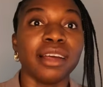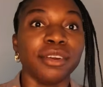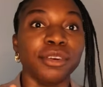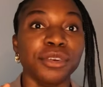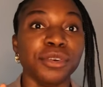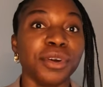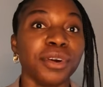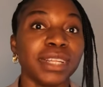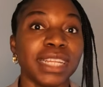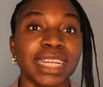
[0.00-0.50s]

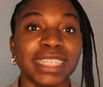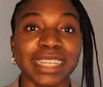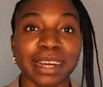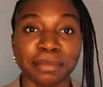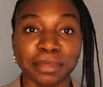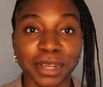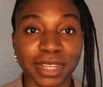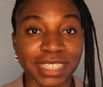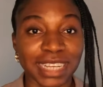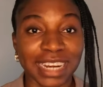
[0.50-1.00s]
Know that
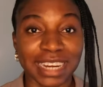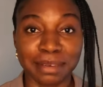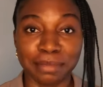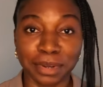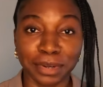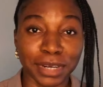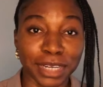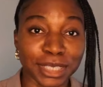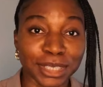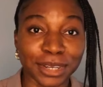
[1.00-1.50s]
I'm not an
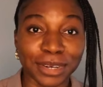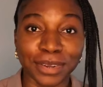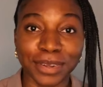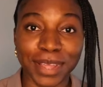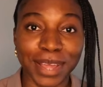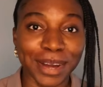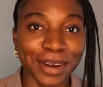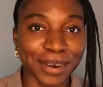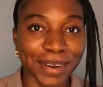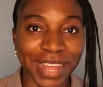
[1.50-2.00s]
immigration
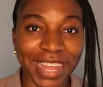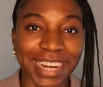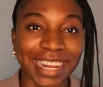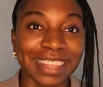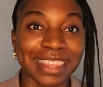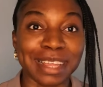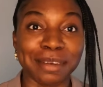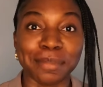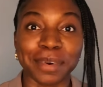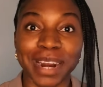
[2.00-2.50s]
lawyer or
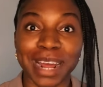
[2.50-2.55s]
anything,